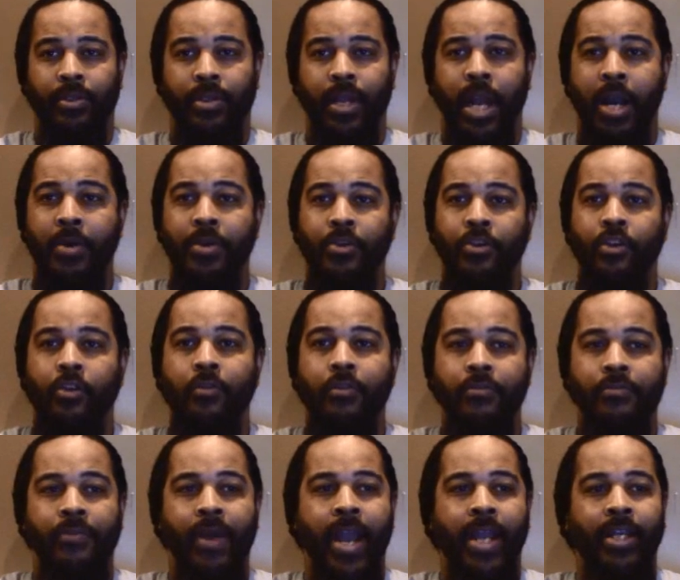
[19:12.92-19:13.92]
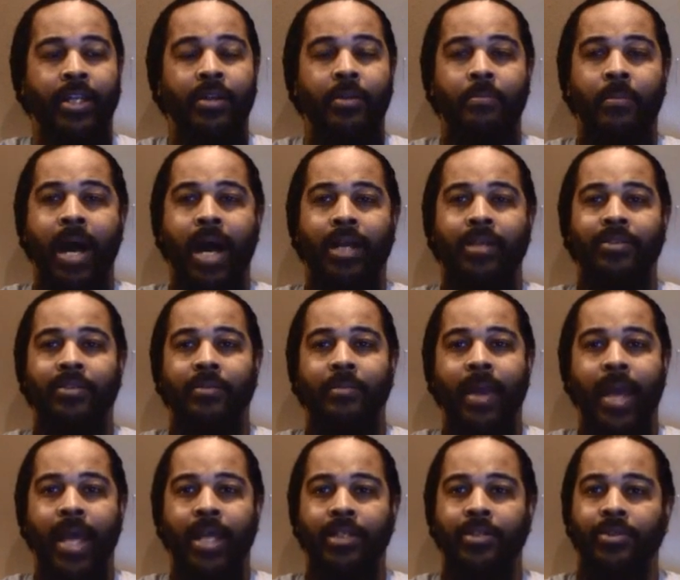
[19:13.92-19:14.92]
How are you going to be fighting in a boxing
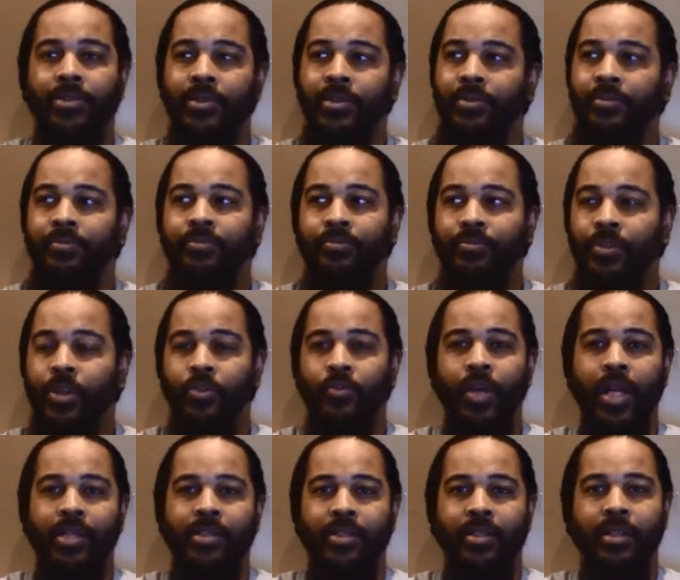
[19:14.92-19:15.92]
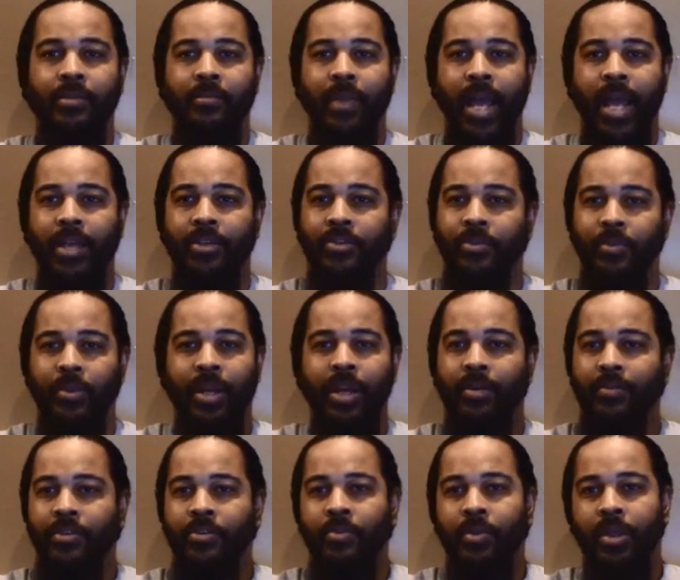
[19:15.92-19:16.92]
match, a wrestling match, or
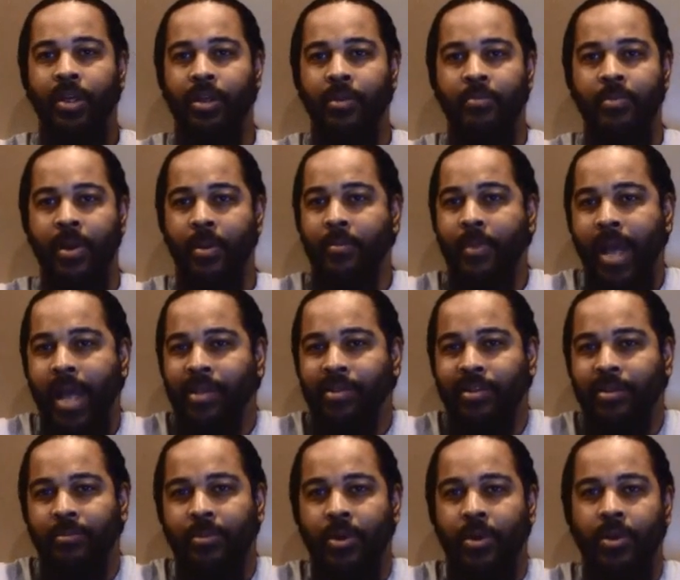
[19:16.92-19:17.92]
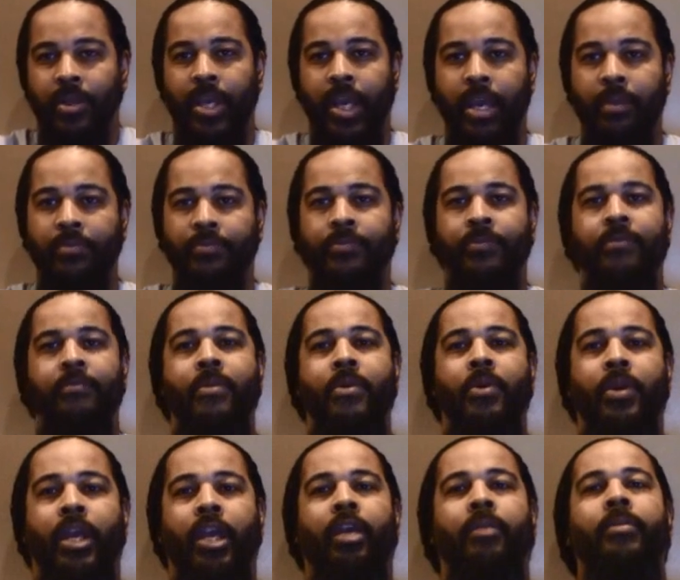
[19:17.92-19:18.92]
whatever you want to compare, basketball game, a
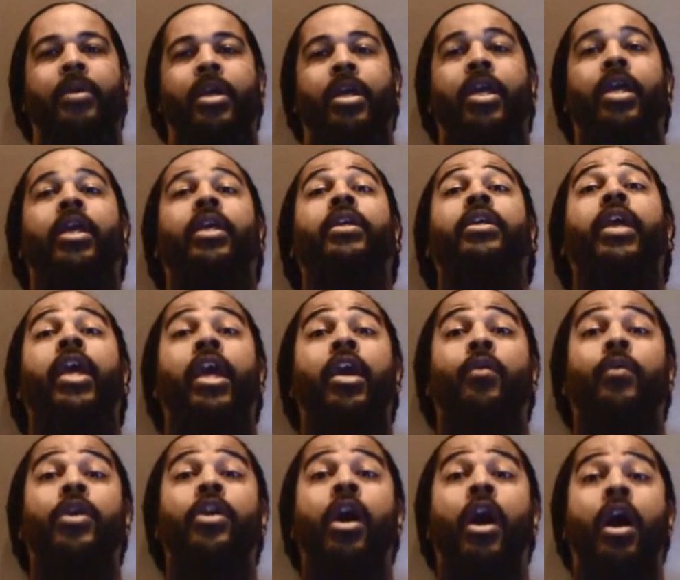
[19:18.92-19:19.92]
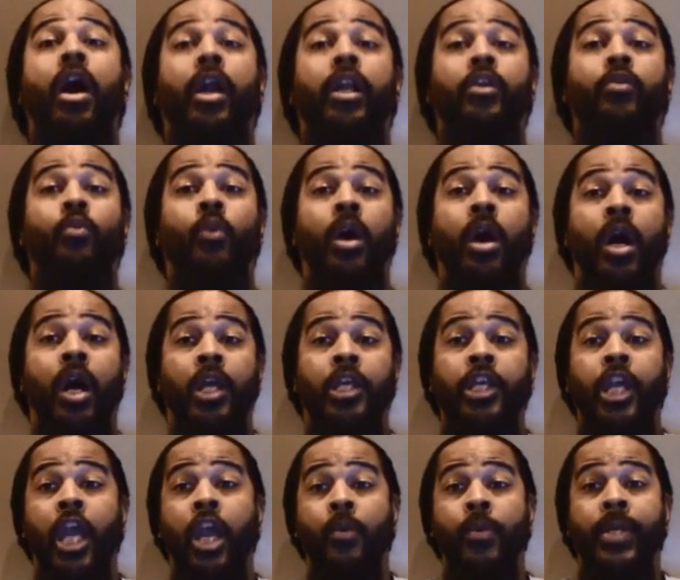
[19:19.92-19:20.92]
football game? Yeah, we already won.
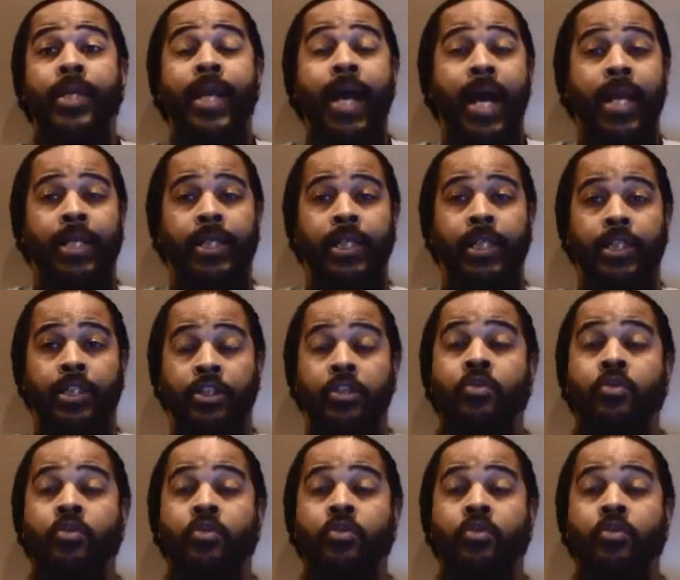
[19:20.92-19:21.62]
Yeah, we got this.